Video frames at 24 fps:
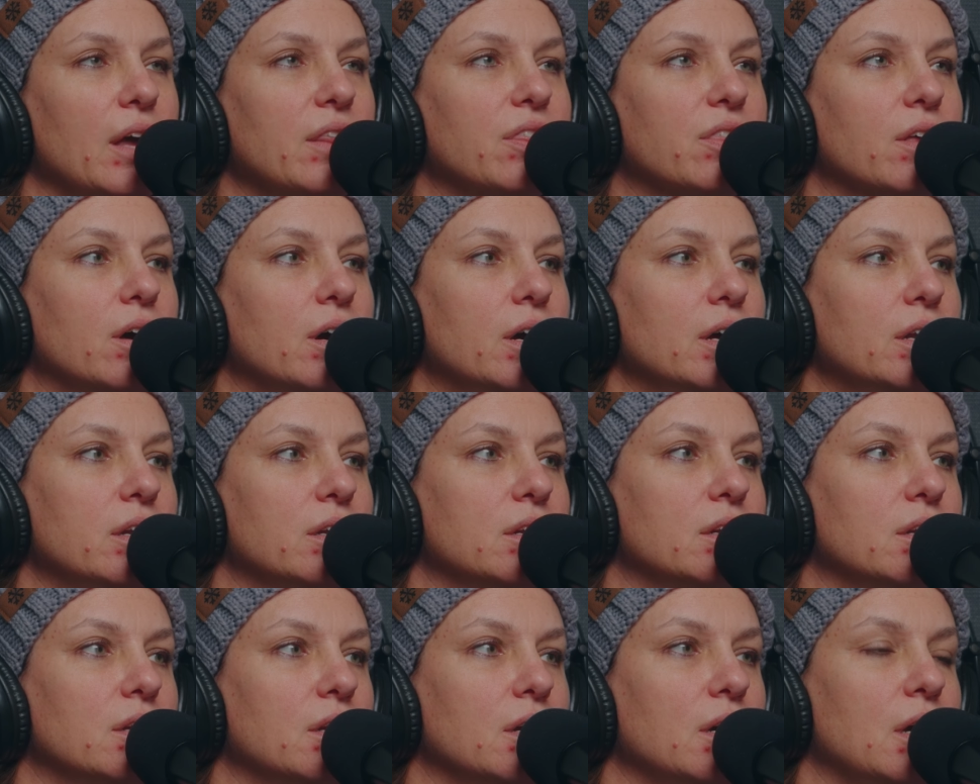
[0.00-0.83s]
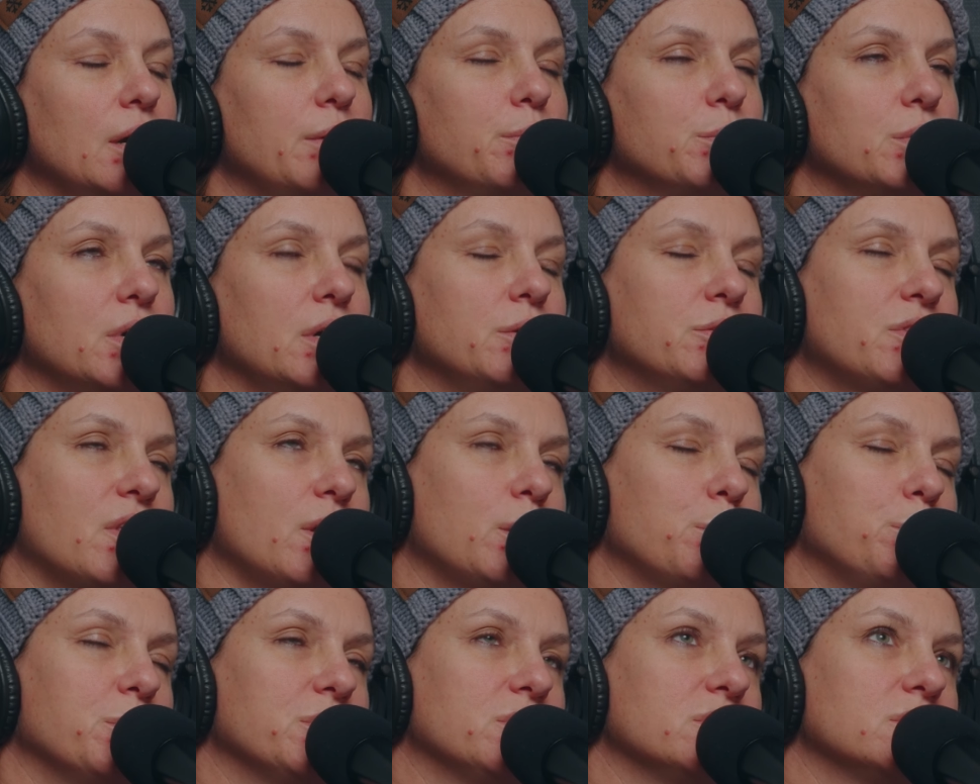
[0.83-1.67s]
I thought
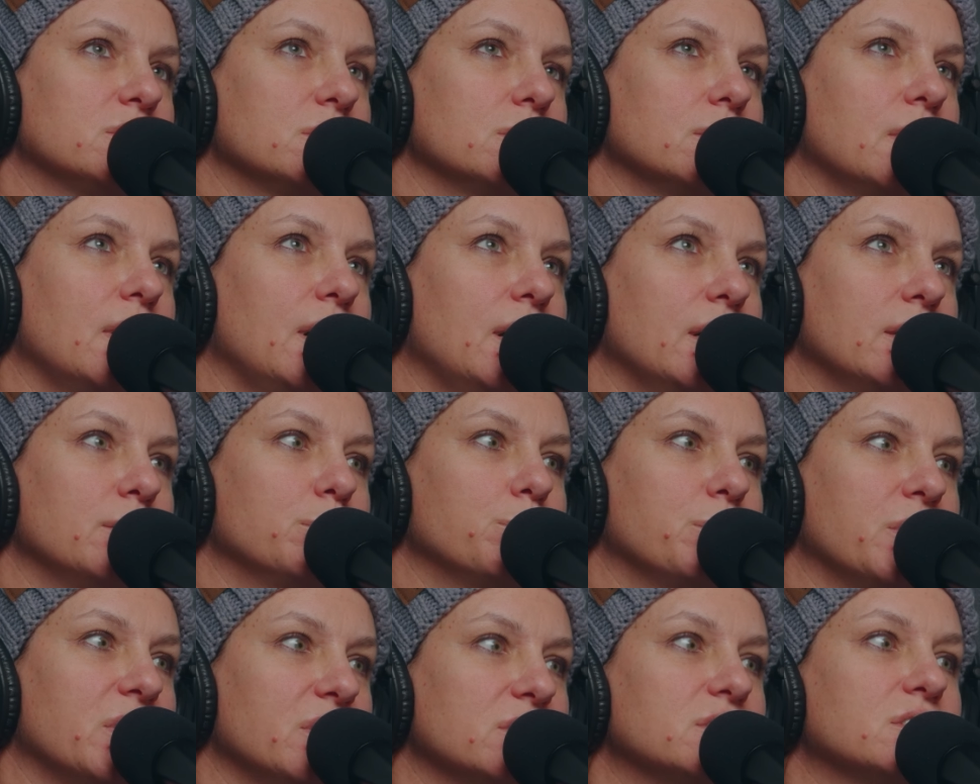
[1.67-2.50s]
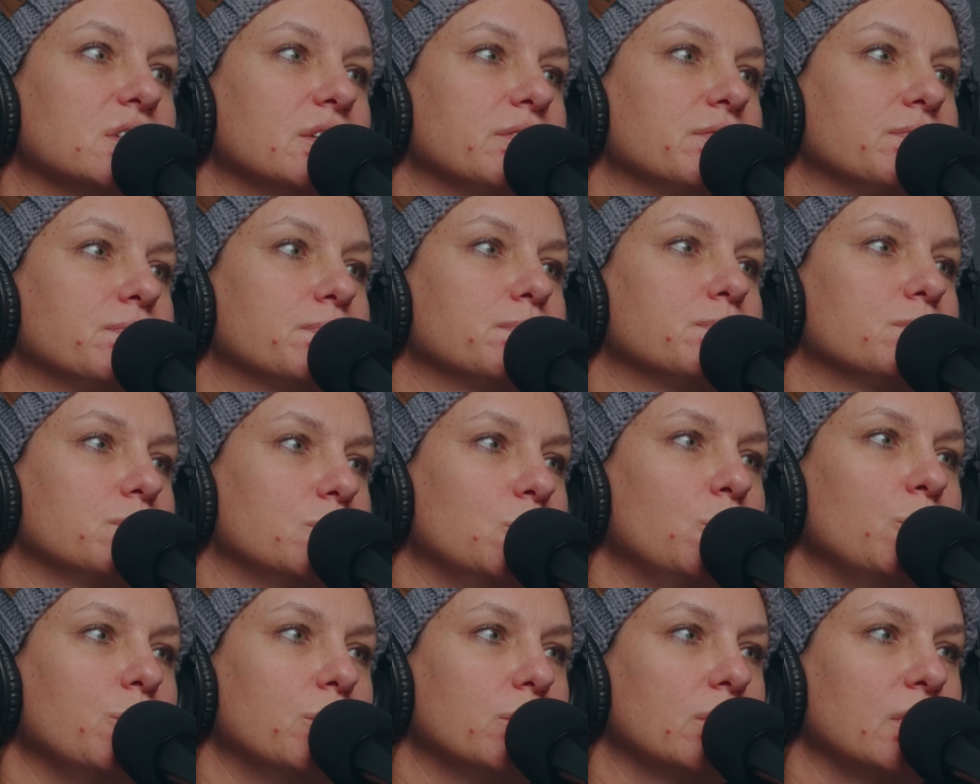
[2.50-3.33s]
about this a lot because I
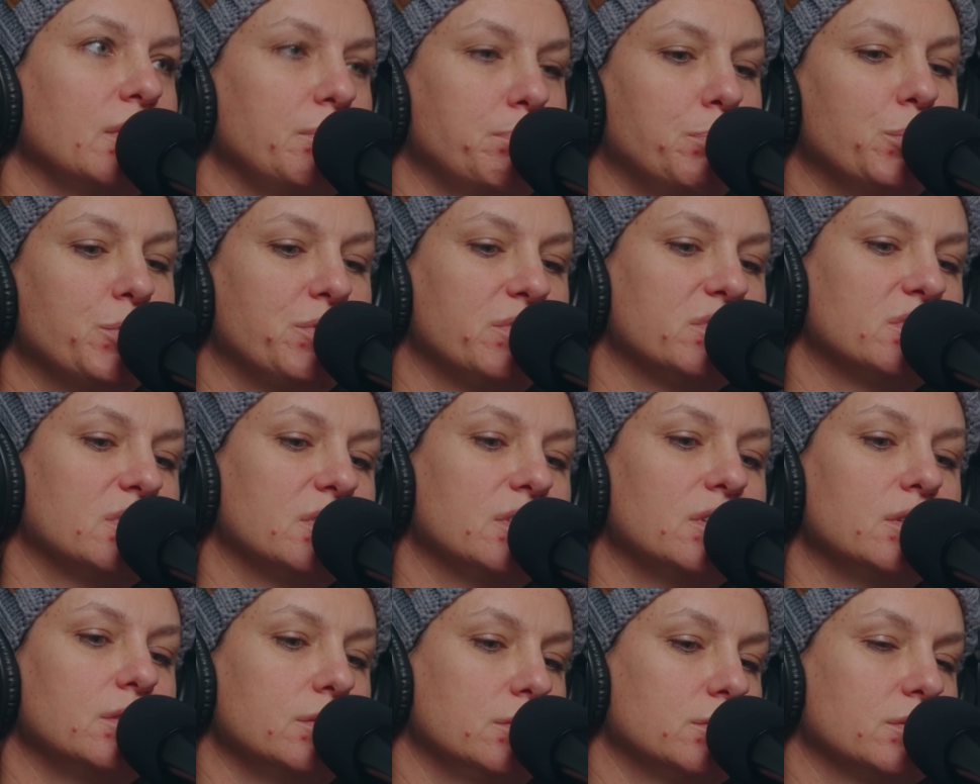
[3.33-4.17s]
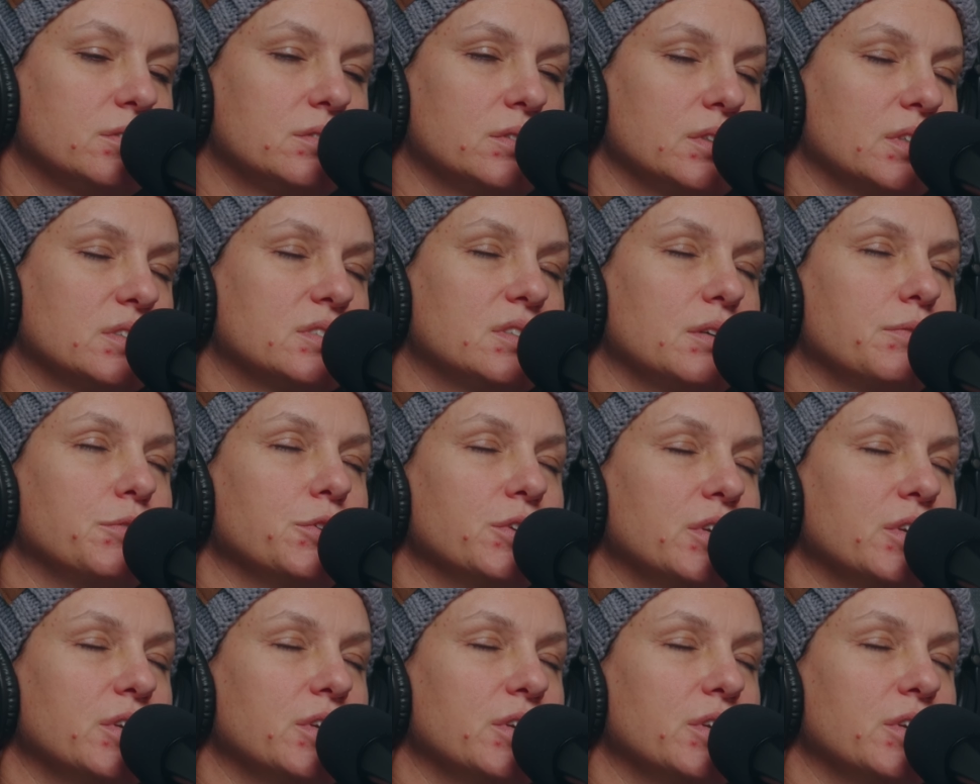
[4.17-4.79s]
put this in the notes like several